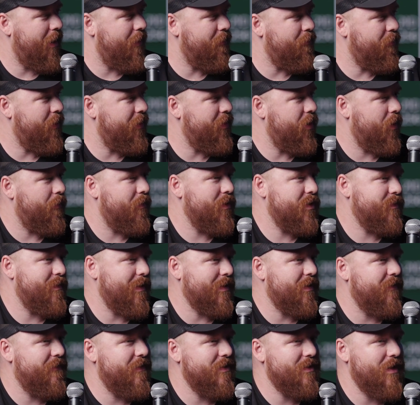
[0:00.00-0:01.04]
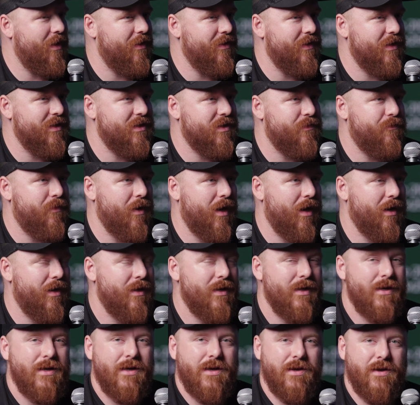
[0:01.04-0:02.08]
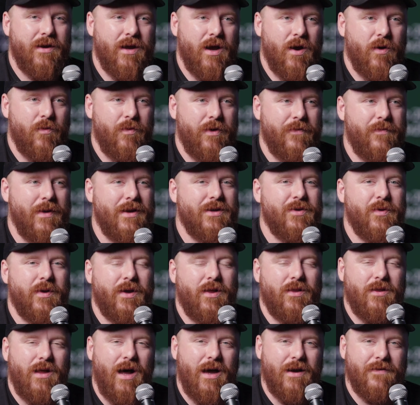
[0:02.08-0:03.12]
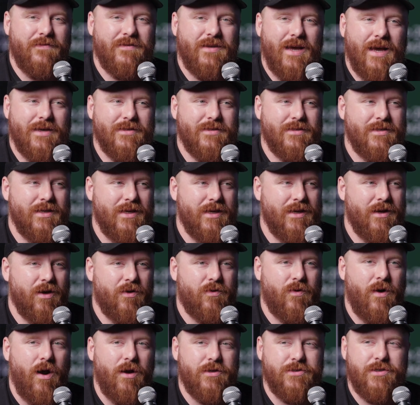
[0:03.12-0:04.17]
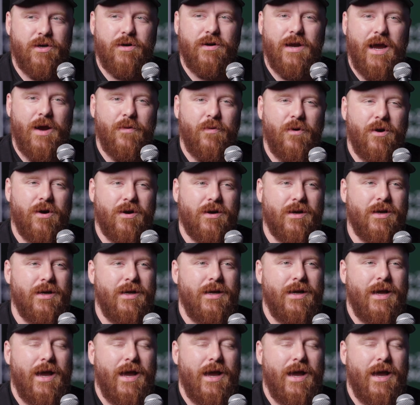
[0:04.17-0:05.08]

what your perspective is on this, but you know, we've been doing a lot of testing across our network